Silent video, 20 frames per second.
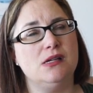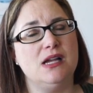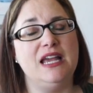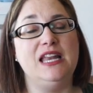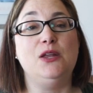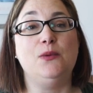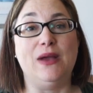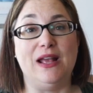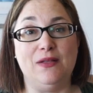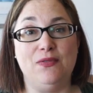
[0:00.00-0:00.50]

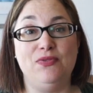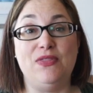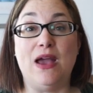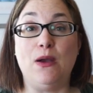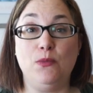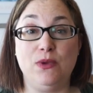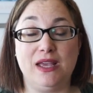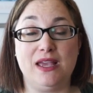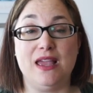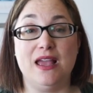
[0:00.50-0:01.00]
anyway,
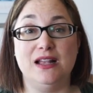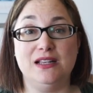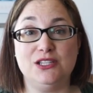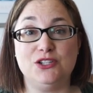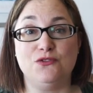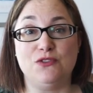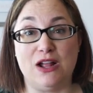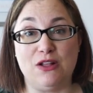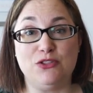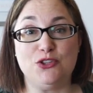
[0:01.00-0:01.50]
that weekend,
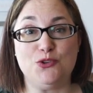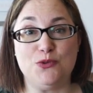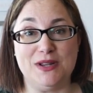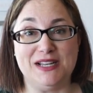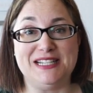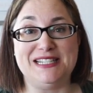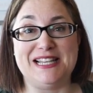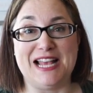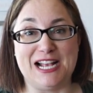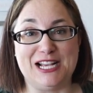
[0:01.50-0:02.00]
around the
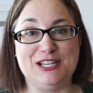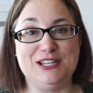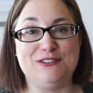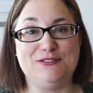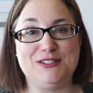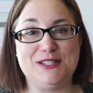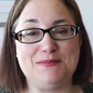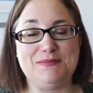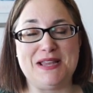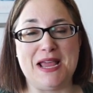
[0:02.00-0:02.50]
22nd
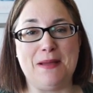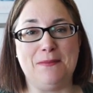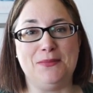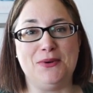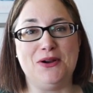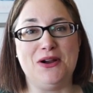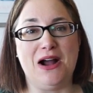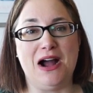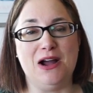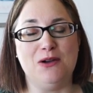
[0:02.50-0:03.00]
of
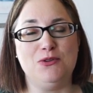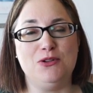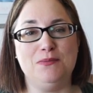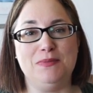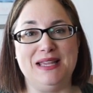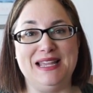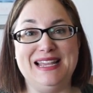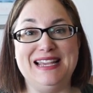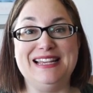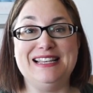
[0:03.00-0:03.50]
September, I will
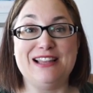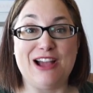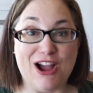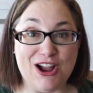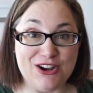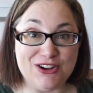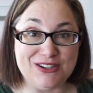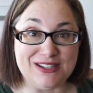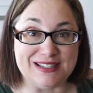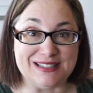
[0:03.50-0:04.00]
be in
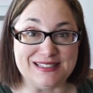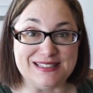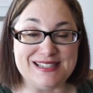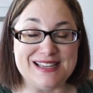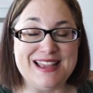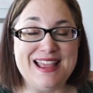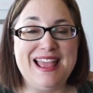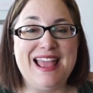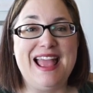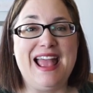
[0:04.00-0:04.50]

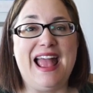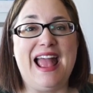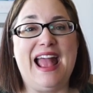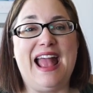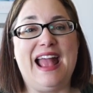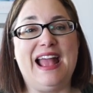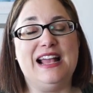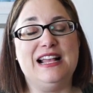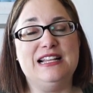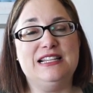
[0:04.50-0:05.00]
Ireland,
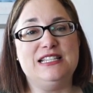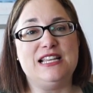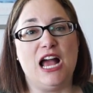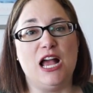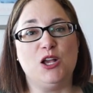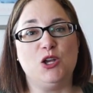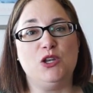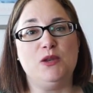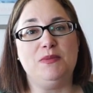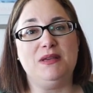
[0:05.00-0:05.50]
and
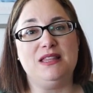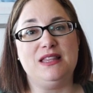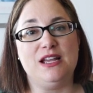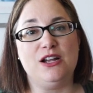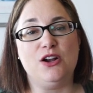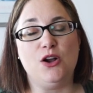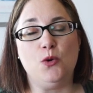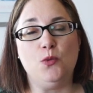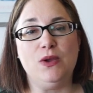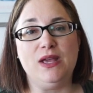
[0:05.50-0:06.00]
I'm going to be
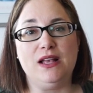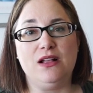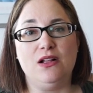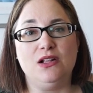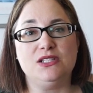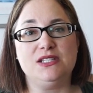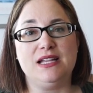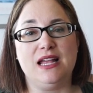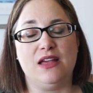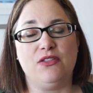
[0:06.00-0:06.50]
there a week
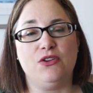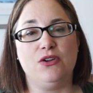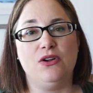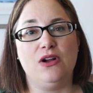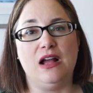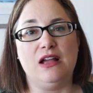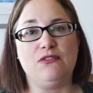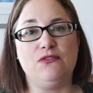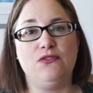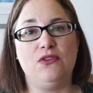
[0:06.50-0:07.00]
altogether.
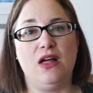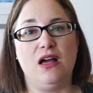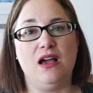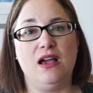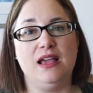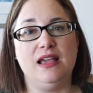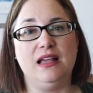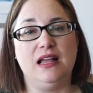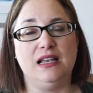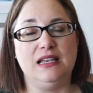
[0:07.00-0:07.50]

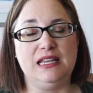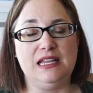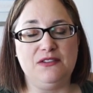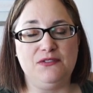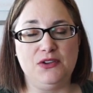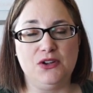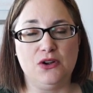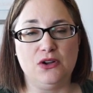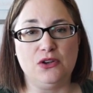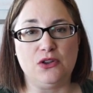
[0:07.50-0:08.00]
I
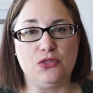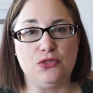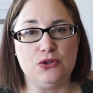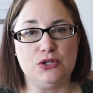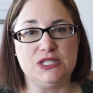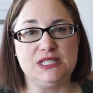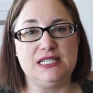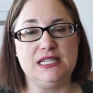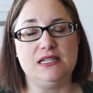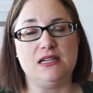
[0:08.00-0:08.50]
leave here on a
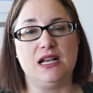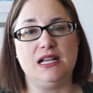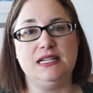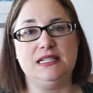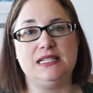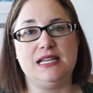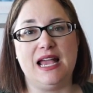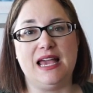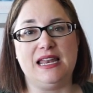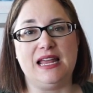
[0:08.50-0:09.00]
Thursday
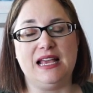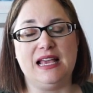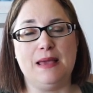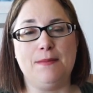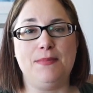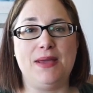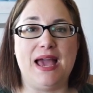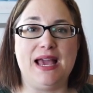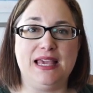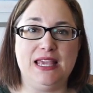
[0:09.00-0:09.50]
night, and I
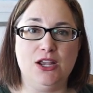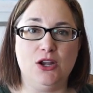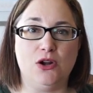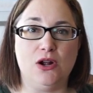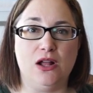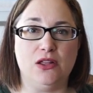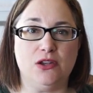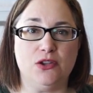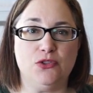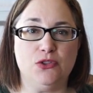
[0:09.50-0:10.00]
get back
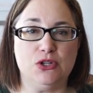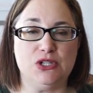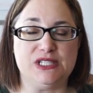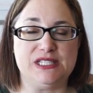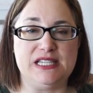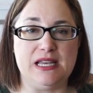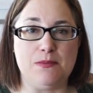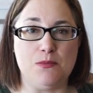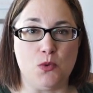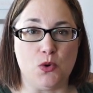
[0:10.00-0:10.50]
here on a
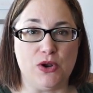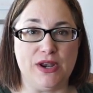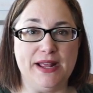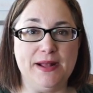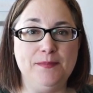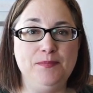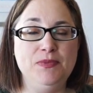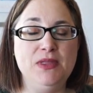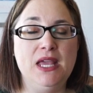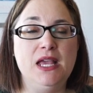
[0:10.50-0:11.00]
Thursday
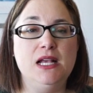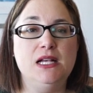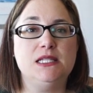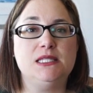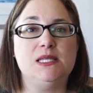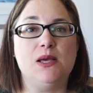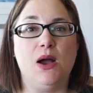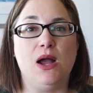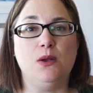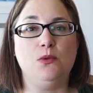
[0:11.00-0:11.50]
morning,
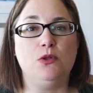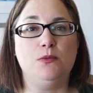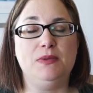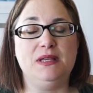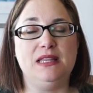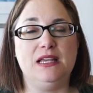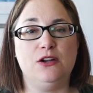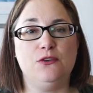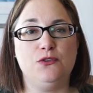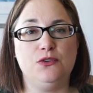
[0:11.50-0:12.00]
so I will
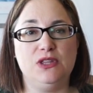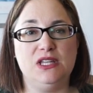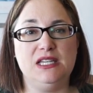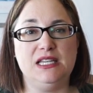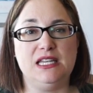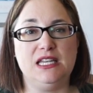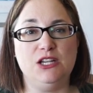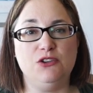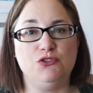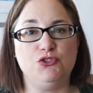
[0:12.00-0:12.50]
be there for the
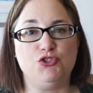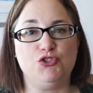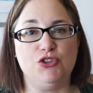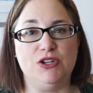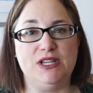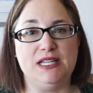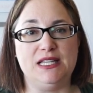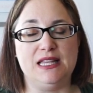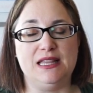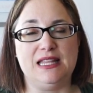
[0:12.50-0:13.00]
knitting
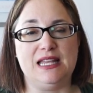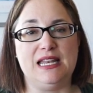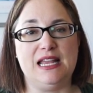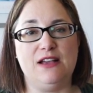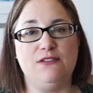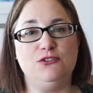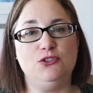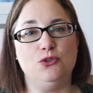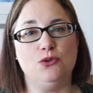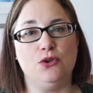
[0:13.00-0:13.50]
retreat, and then
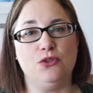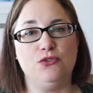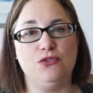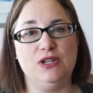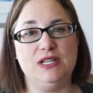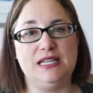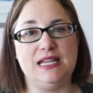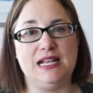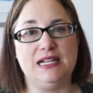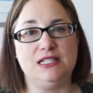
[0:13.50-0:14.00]
have 2 or
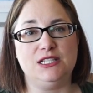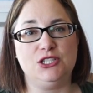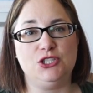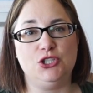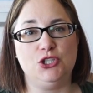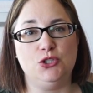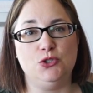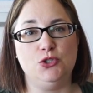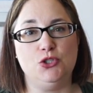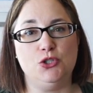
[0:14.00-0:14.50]
3 days
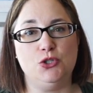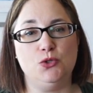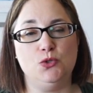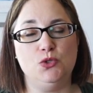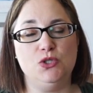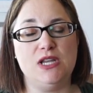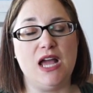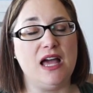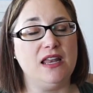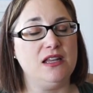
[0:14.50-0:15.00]
to do,
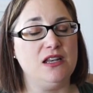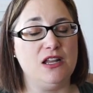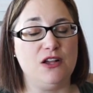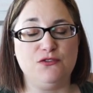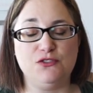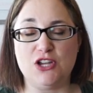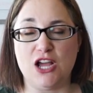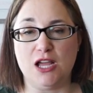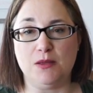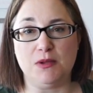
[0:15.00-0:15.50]
not
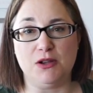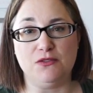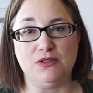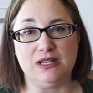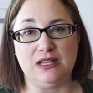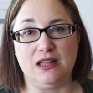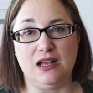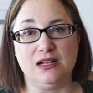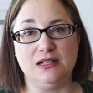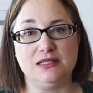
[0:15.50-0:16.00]
enough time, I
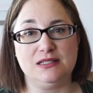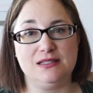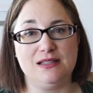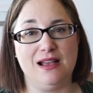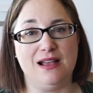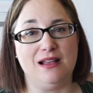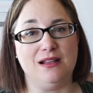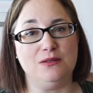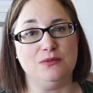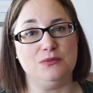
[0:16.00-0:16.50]
realize,
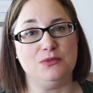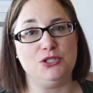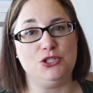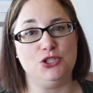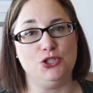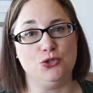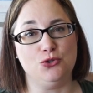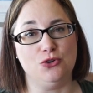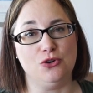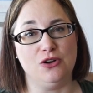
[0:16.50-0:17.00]
to
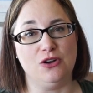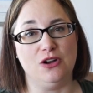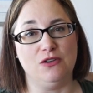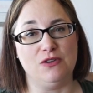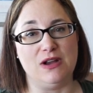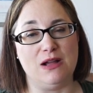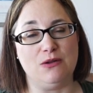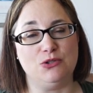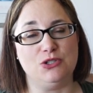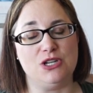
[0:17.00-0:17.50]
tour
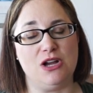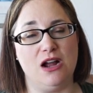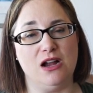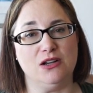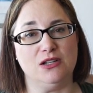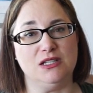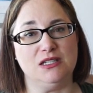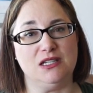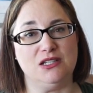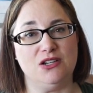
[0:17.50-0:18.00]
around
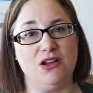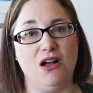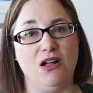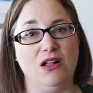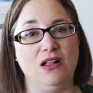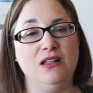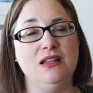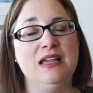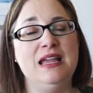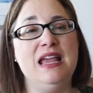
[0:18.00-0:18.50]
Ireland at
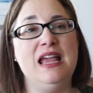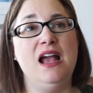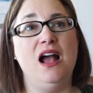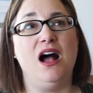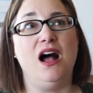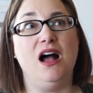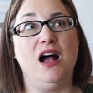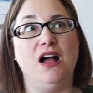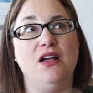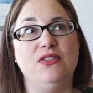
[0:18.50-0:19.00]
all.
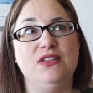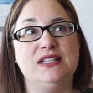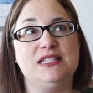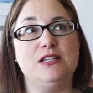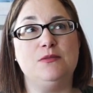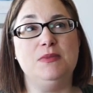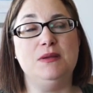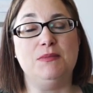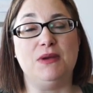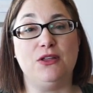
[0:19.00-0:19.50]
This
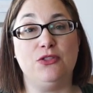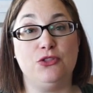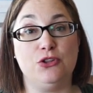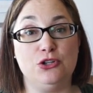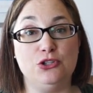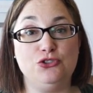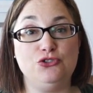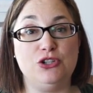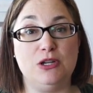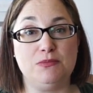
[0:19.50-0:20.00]
will be my
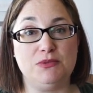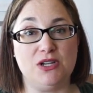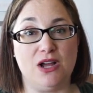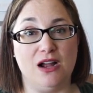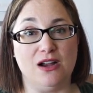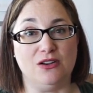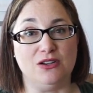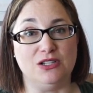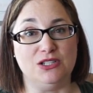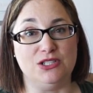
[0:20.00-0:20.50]
3rd trip to
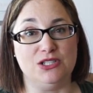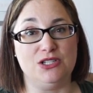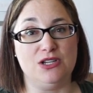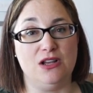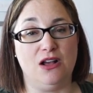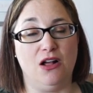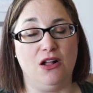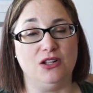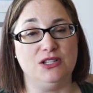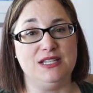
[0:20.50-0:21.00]

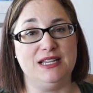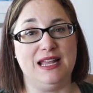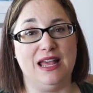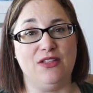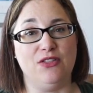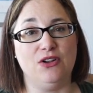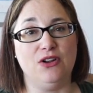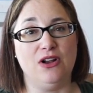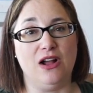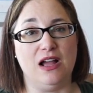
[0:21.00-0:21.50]
Ireland
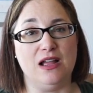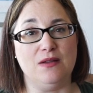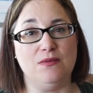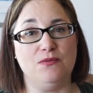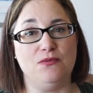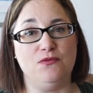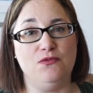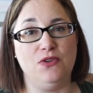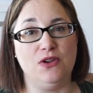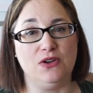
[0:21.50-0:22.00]
altogether. I
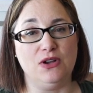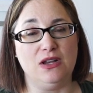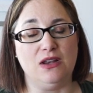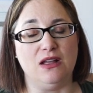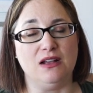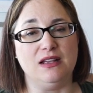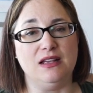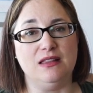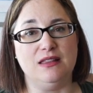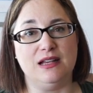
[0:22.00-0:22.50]
am very
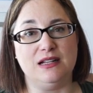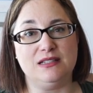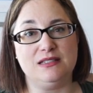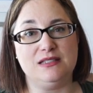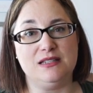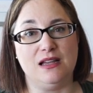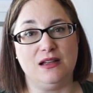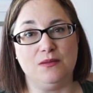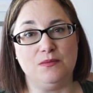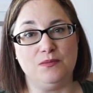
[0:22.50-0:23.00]
lucky
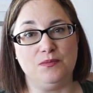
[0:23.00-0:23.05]
that